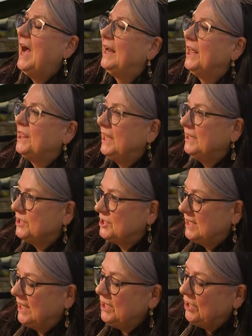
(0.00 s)
And I think
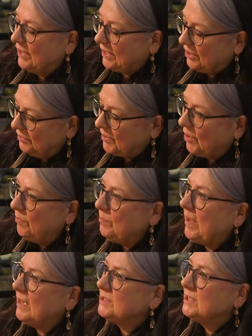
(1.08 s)
just that, that kind of
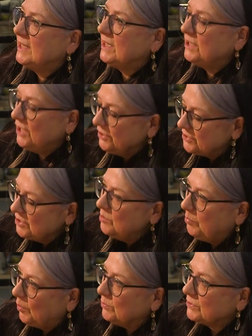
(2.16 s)
going back to the nuts
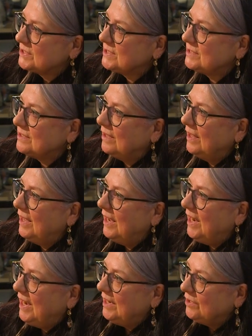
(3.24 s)
and the bolts
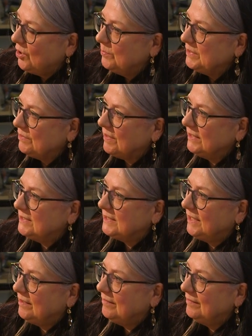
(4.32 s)
in comedy
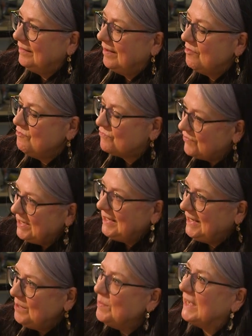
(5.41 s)
writing
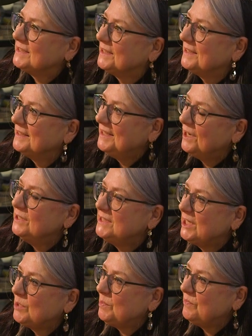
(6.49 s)
really matter. The
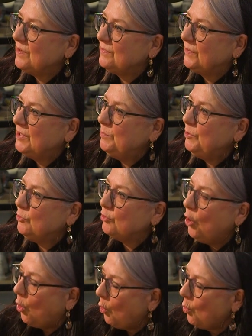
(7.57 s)
idea can be very funny, but you
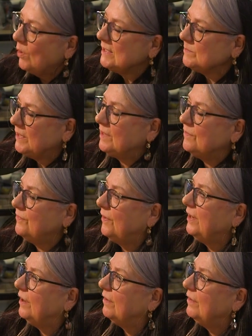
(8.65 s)
can always make it
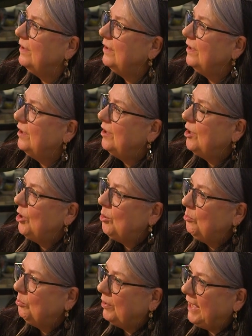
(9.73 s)
funnier
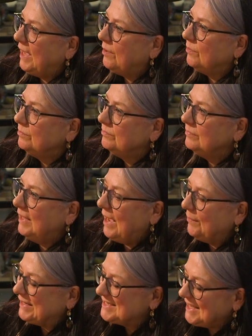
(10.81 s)
by how
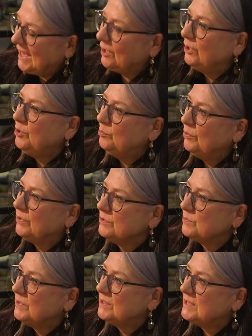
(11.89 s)
exactly you put those